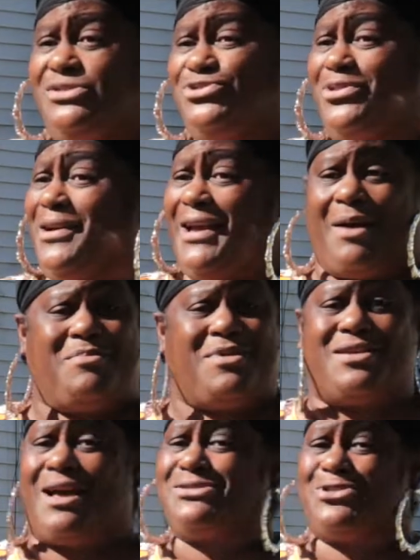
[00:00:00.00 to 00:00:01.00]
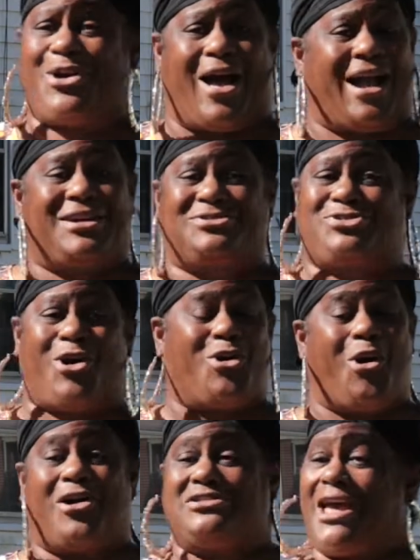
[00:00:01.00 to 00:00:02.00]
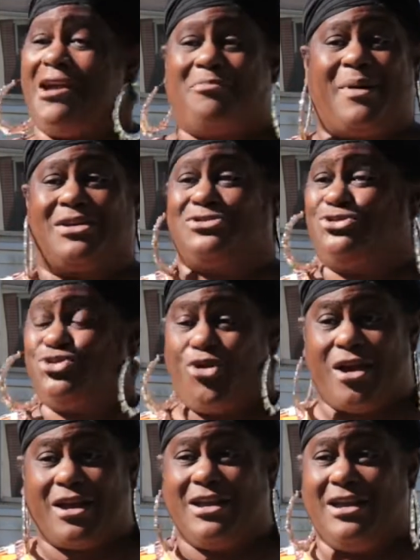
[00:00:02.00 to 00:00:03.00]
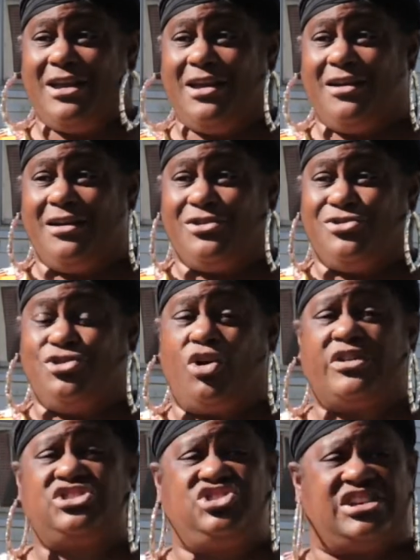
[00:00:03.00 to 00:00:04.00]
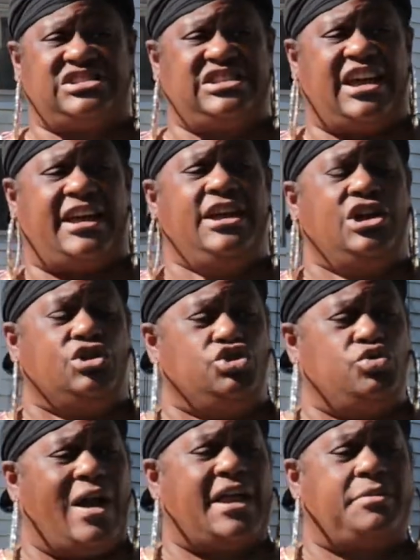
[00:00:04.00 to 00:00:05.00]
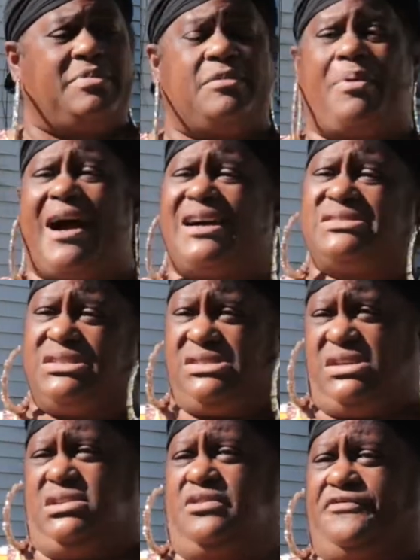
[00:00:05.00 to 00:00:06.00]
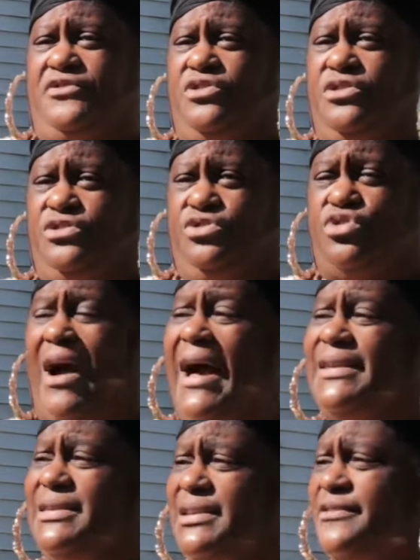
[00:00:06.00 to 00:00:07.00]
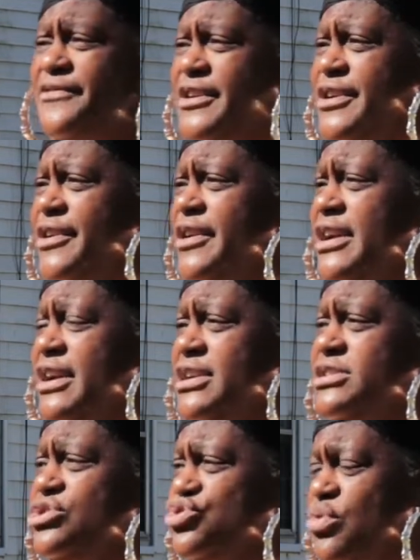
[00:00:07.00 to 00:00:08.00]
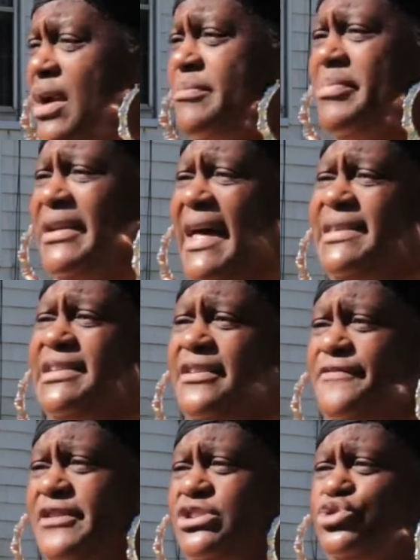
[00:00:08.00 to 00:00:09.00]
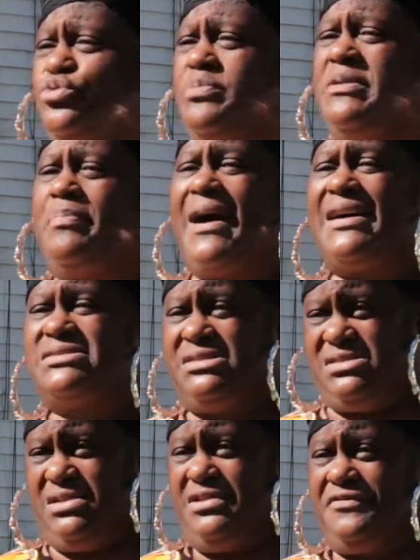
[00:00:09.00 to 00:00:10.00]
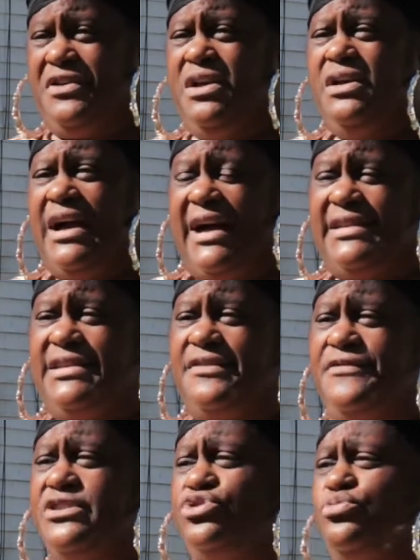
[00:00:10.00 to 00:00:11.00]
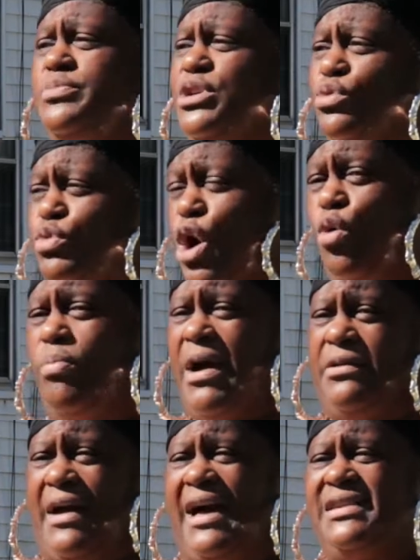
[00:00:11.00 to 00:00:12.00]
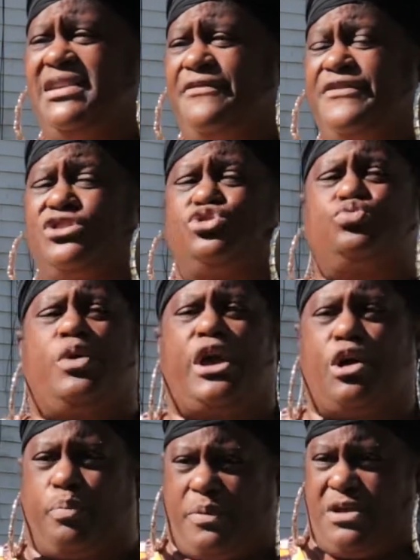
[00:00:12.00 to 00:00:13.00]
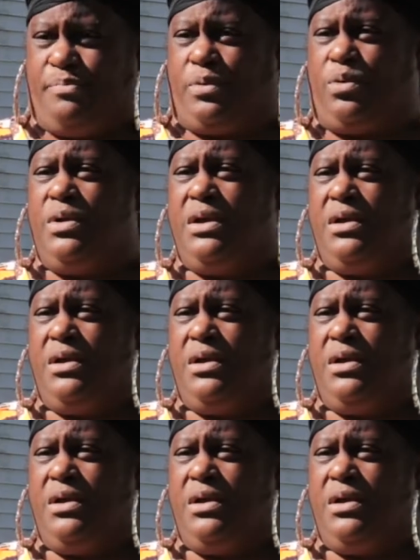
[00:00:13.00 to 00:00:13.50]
Detroit. I mean, that's all. I can talk all day about Detroit. You know, it's just that you have to be positive. You know, I live here in Detroit, but I live here to be positive. I live here to be a role model. I live here to help people,